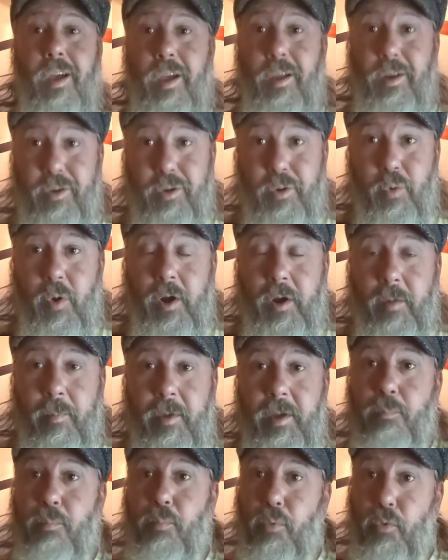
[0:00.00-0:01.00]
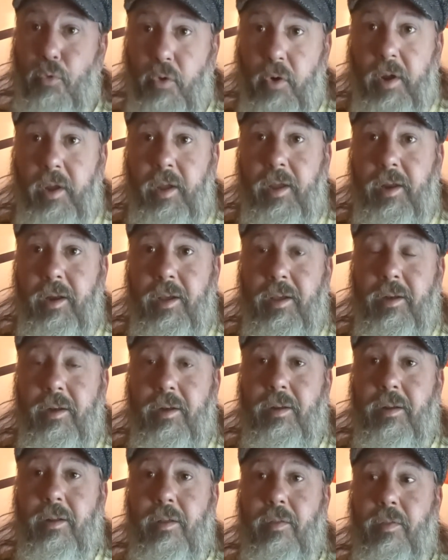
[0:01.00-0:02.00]
I do recommend bringing
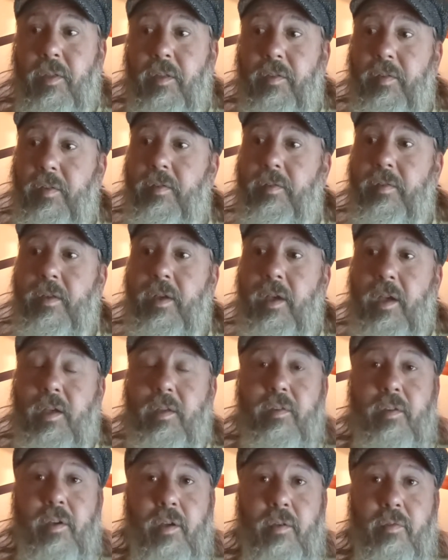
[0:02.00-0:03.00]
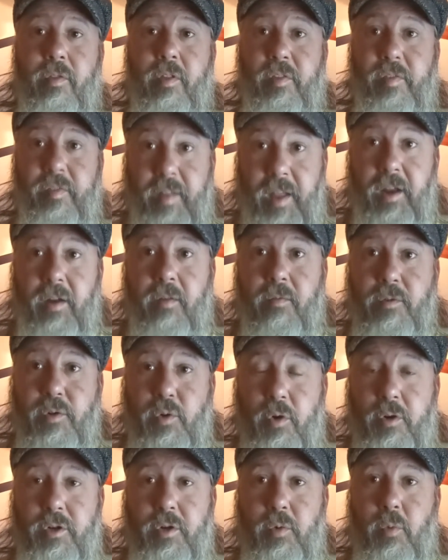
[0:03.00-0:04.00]
it. This is the state of
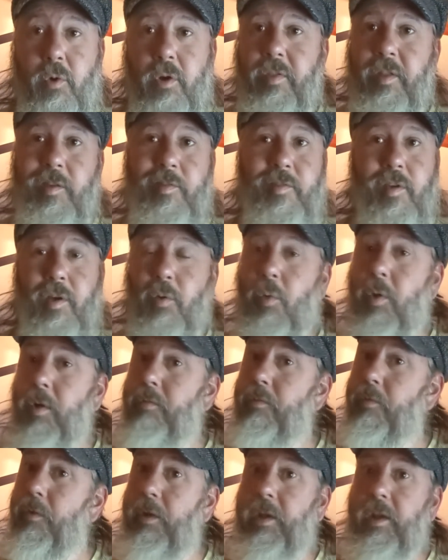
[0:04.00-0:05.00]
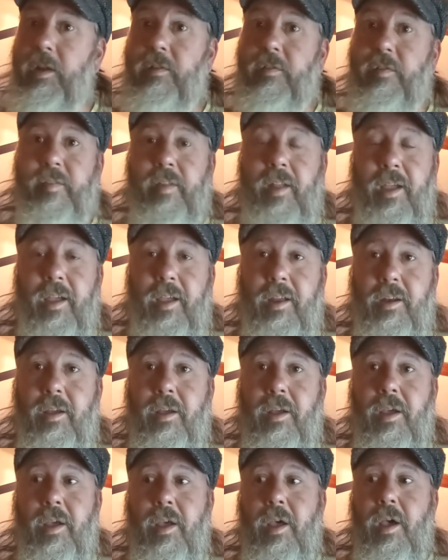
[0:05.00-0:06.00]
Georgia one. They sell one for each state.
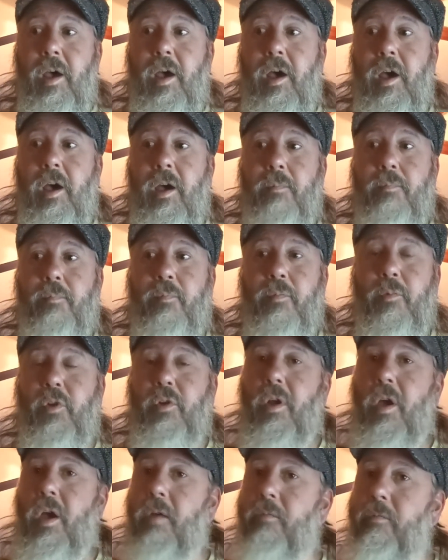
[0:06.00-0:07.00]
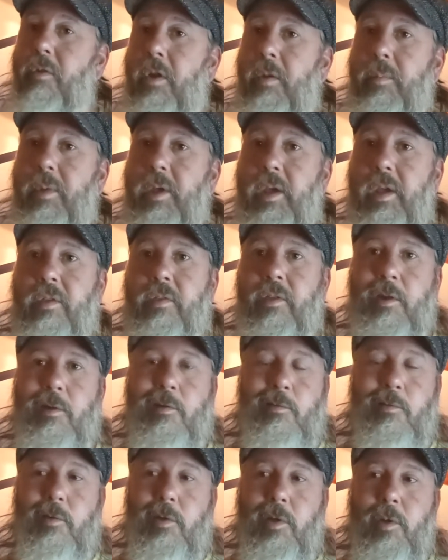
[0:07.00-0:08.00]
They're not very big. They
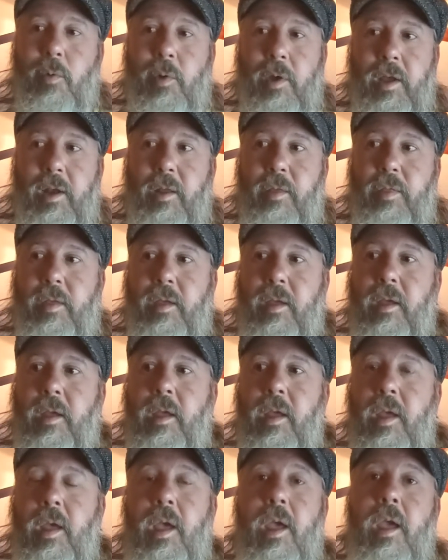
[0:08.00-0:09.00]
don't really weigh anything.